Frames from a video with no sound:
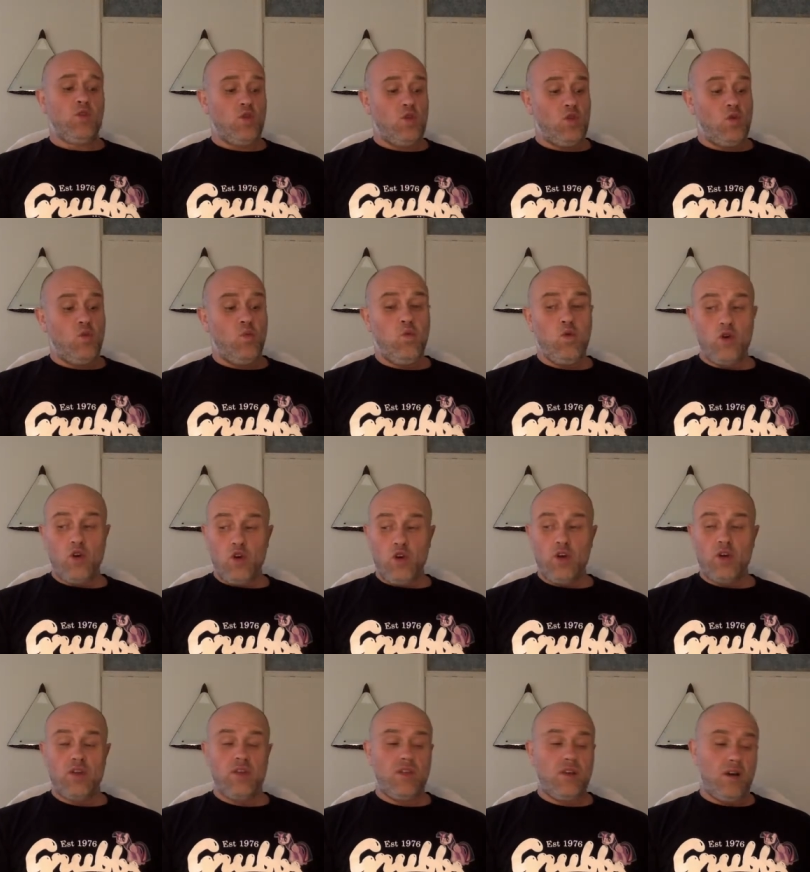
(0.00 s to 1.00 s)
the work
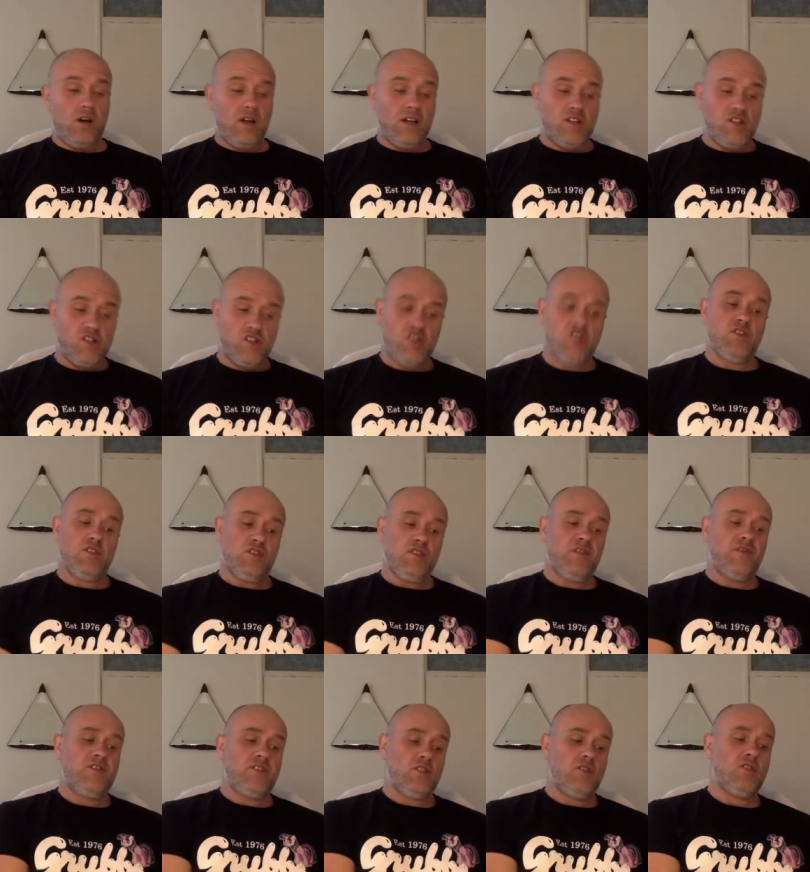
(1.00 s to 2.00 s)
that I should
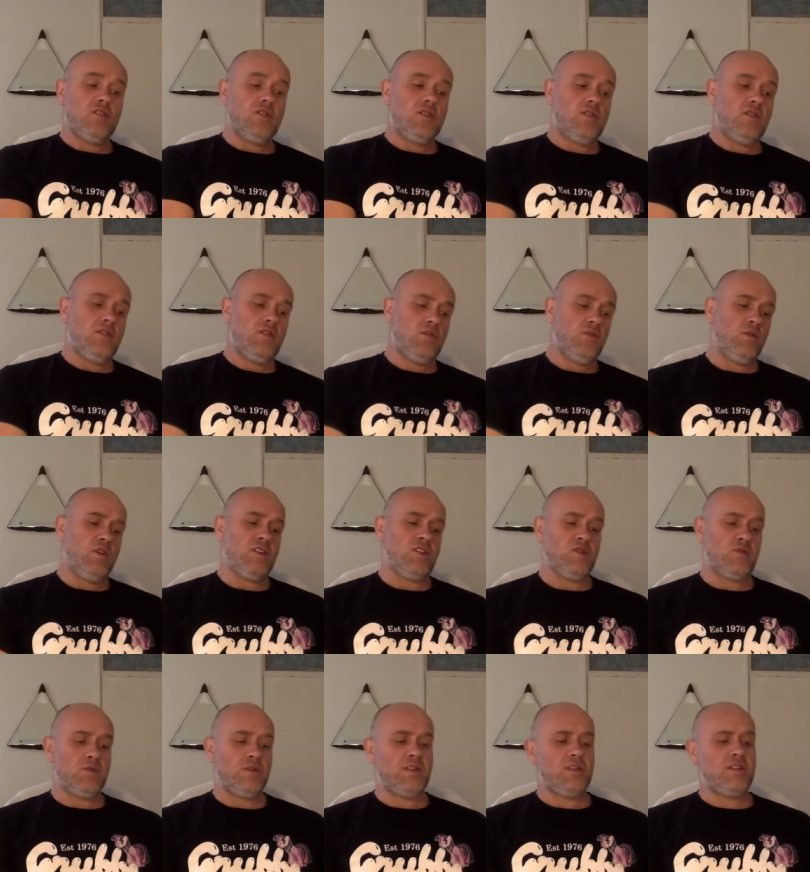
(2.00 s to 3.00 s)
have done,
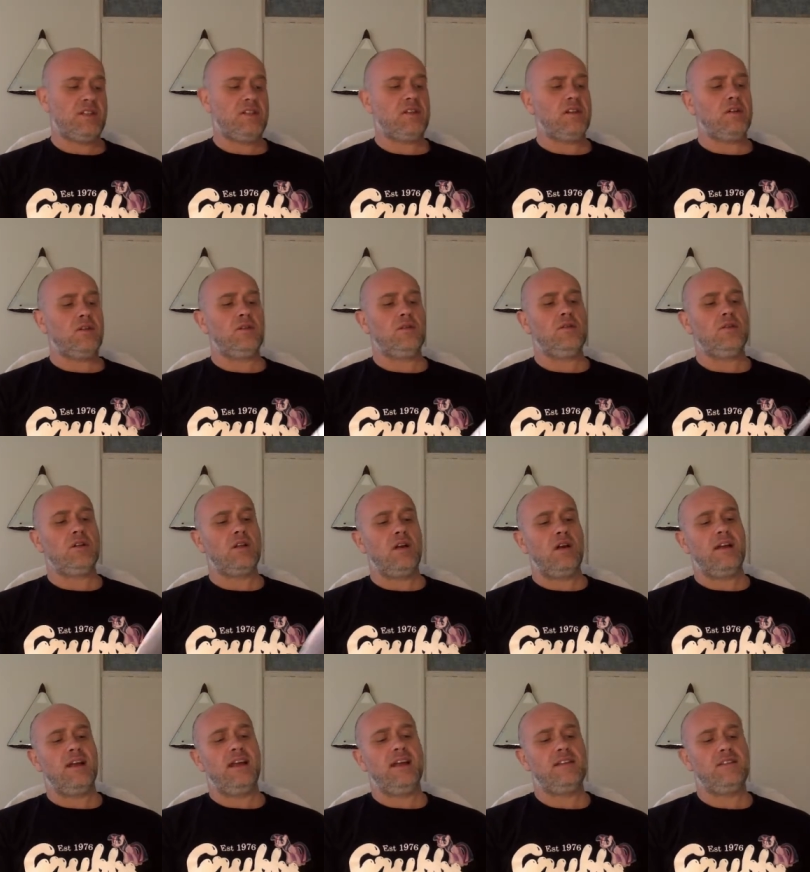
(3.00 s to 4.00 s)
which was to
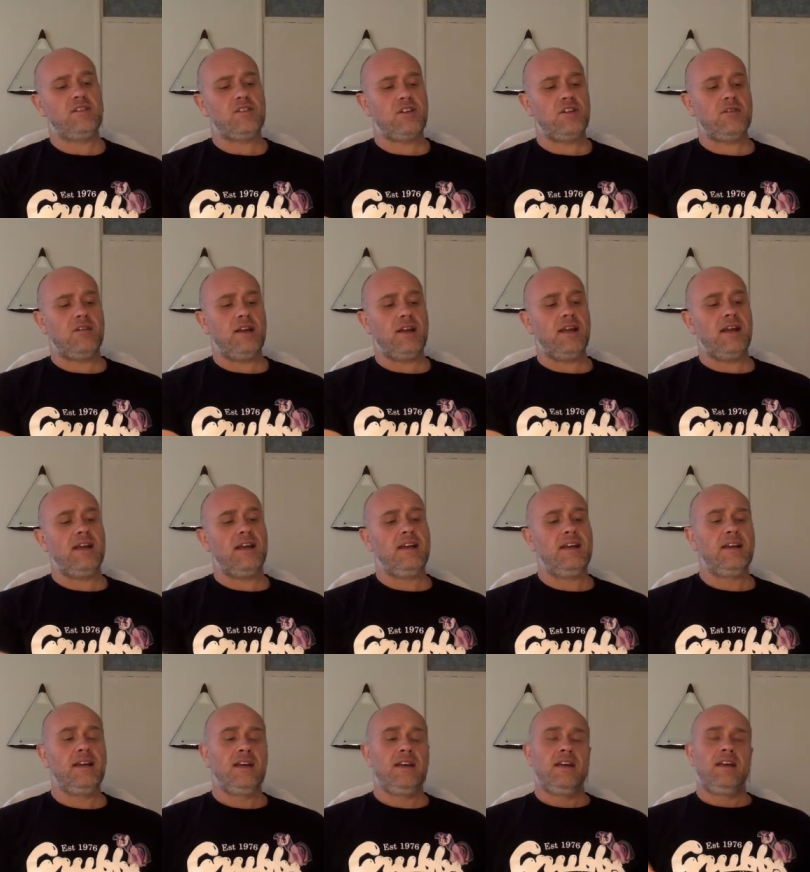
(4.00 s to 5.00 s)
like integrate
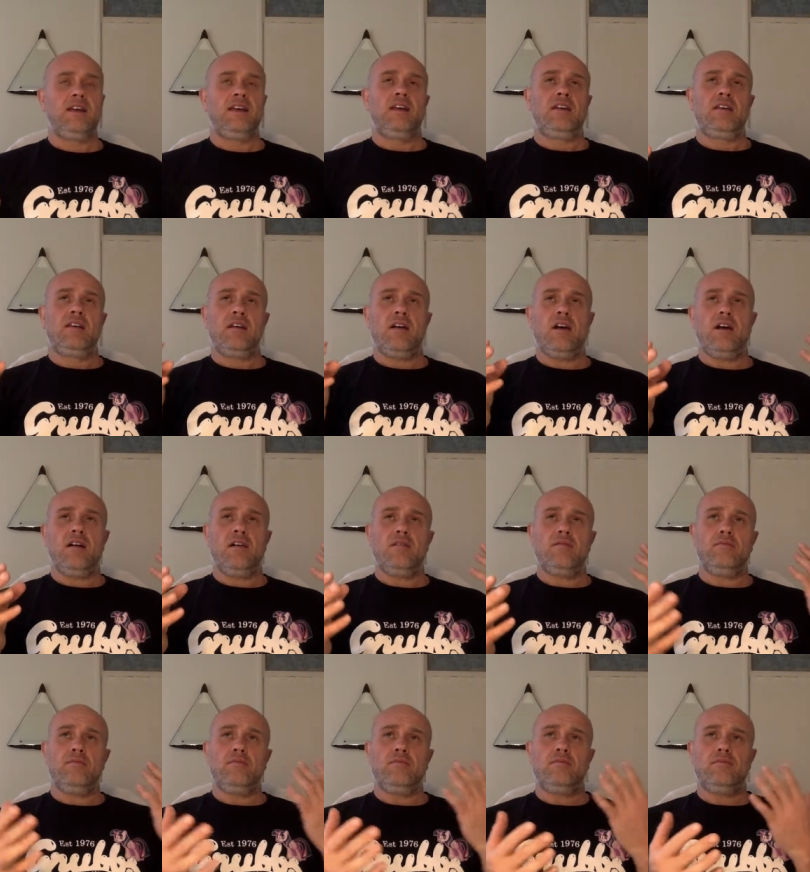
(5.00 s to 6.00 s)

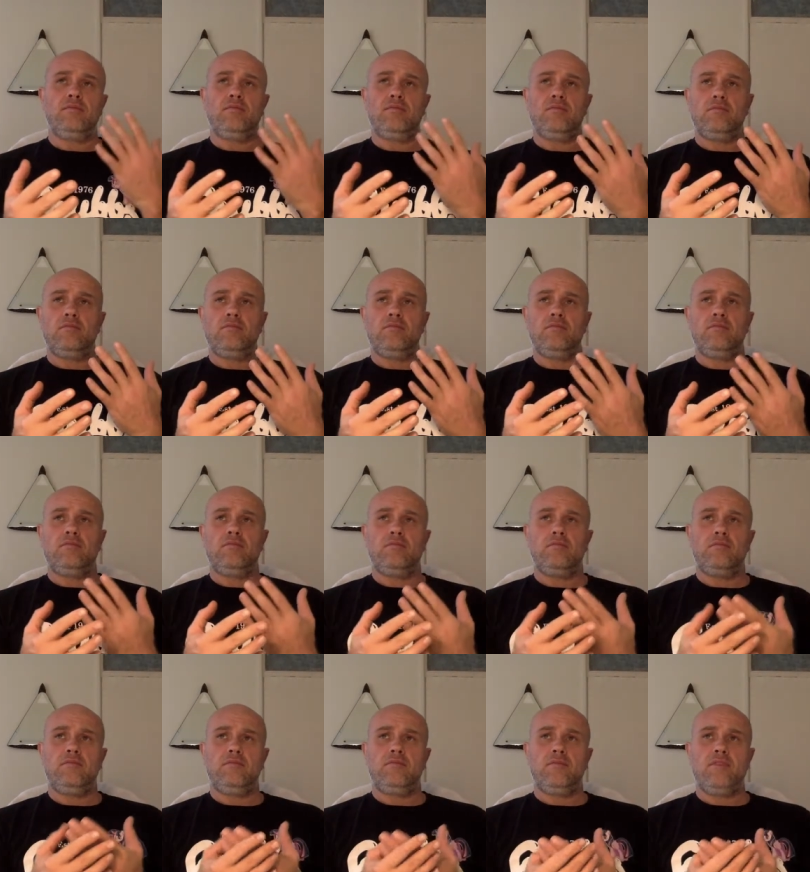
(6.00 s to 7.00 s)
um,
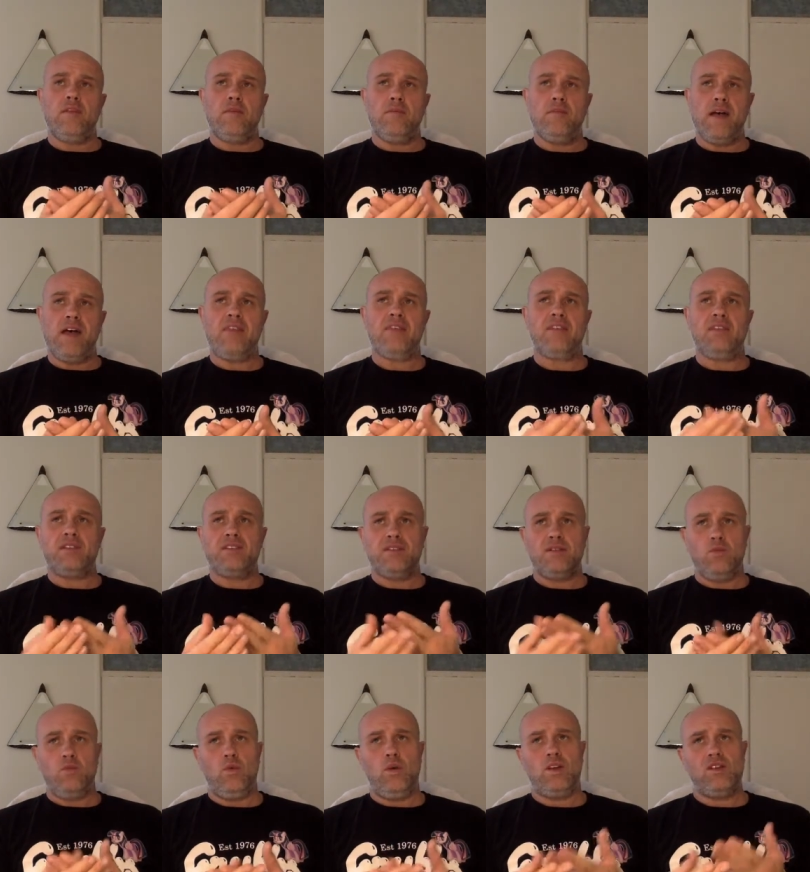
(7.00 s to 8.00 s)
the methods
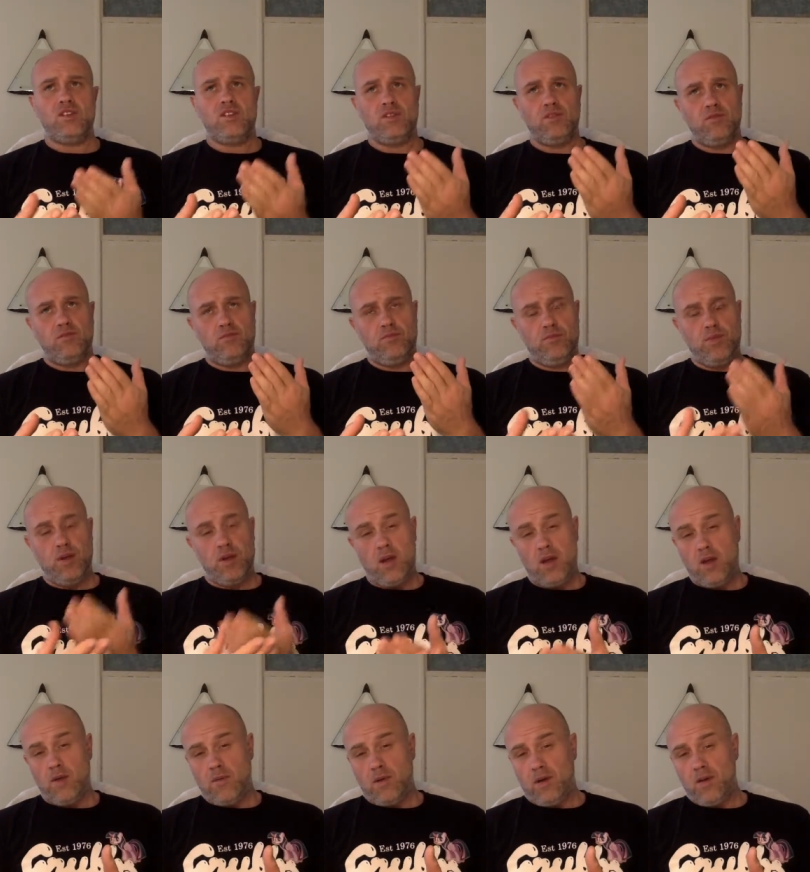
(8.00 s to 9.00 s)
in which
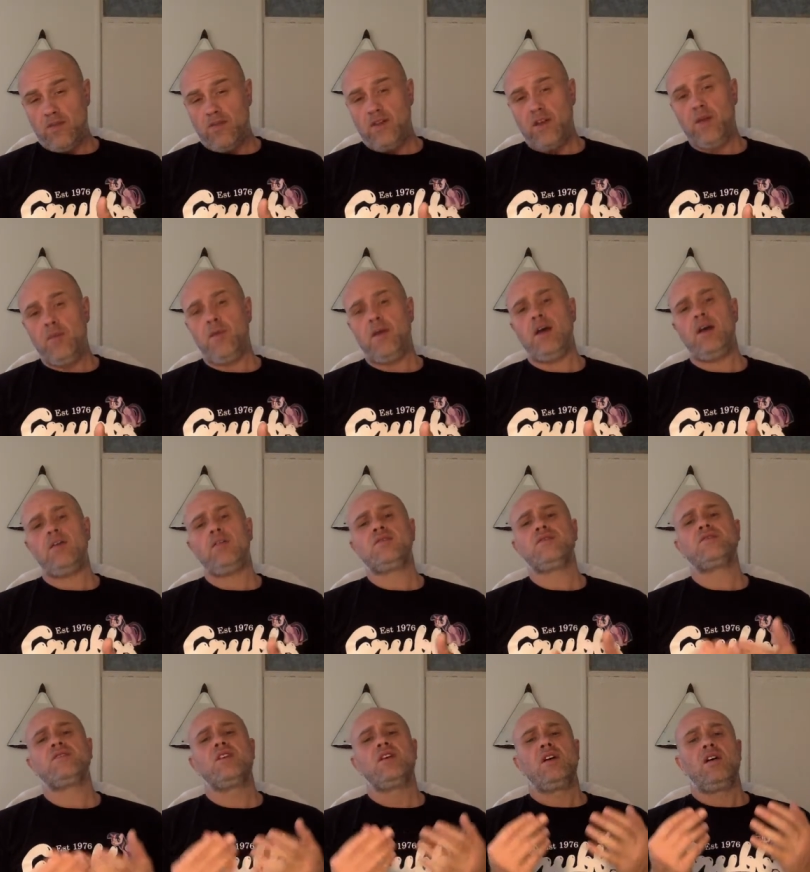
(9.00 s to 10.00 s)
bonobo
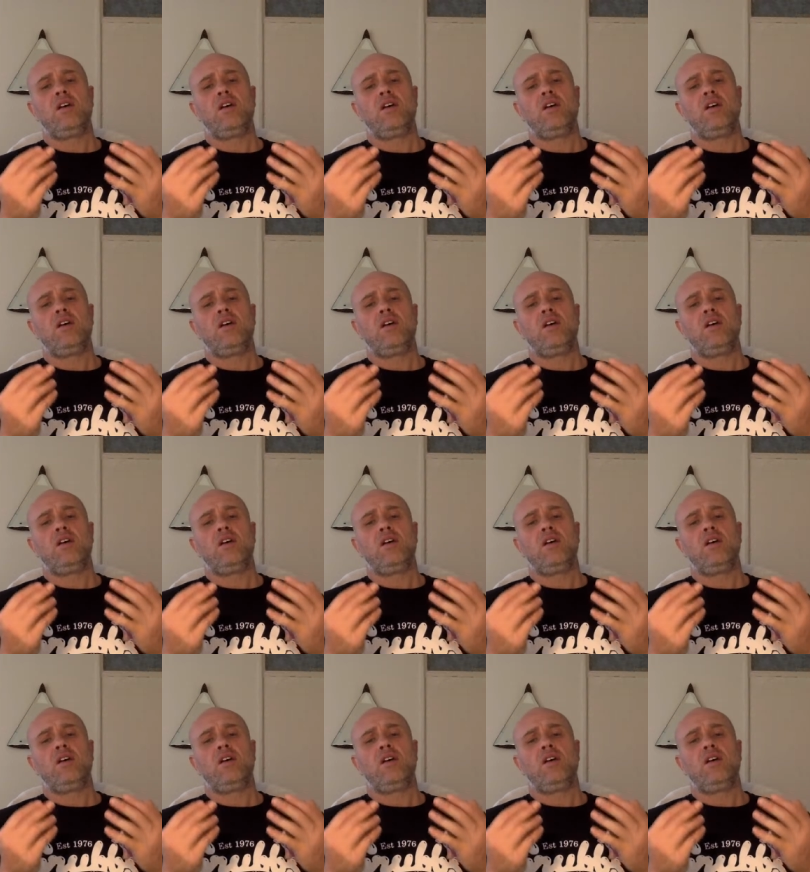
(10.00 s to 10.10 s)
females